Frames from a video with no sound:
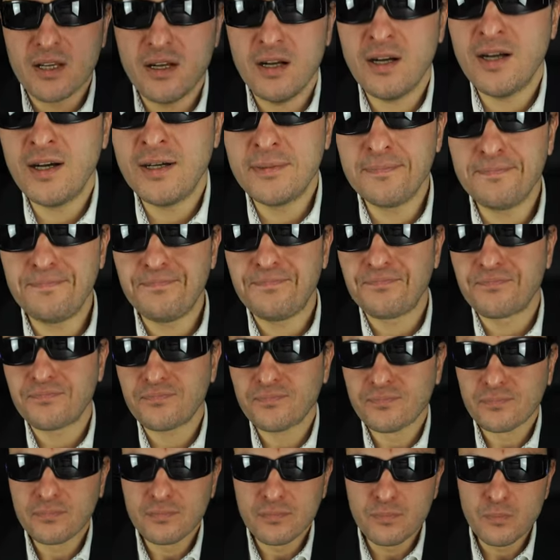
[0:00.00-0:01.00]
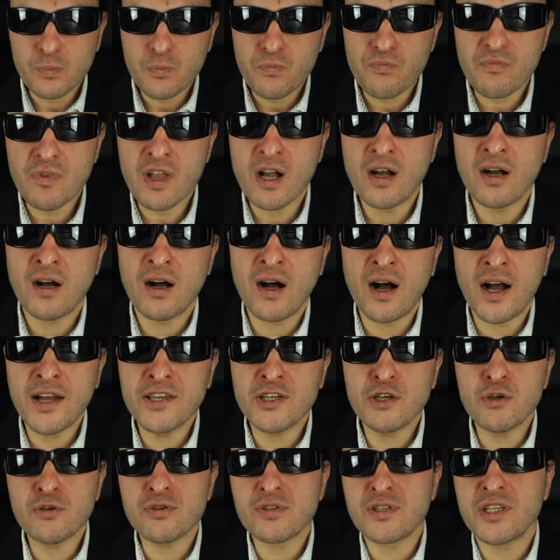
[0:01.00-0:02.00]
Um, I
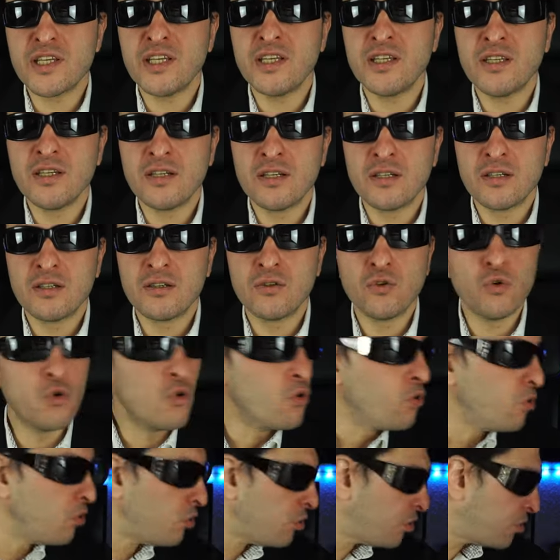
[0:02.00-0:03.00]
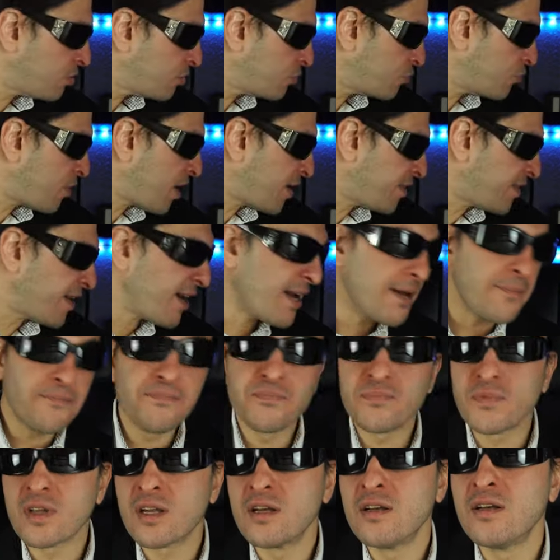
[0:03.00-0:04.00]
used the OOR right there
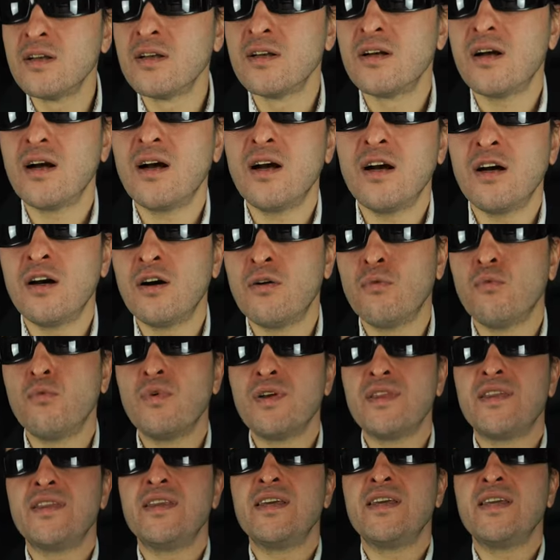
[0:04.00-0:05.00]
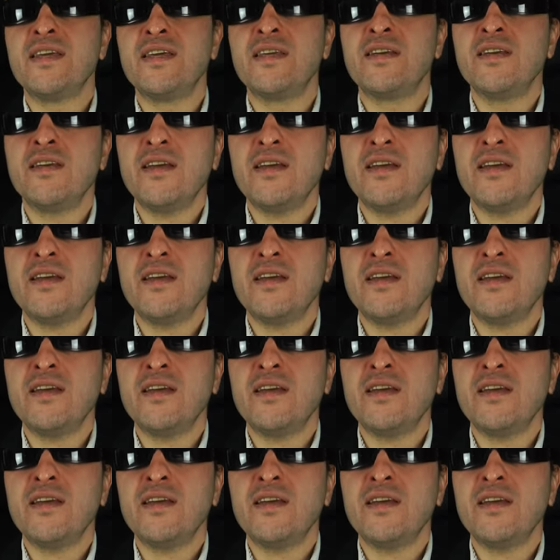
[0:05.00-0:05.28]
uh, with the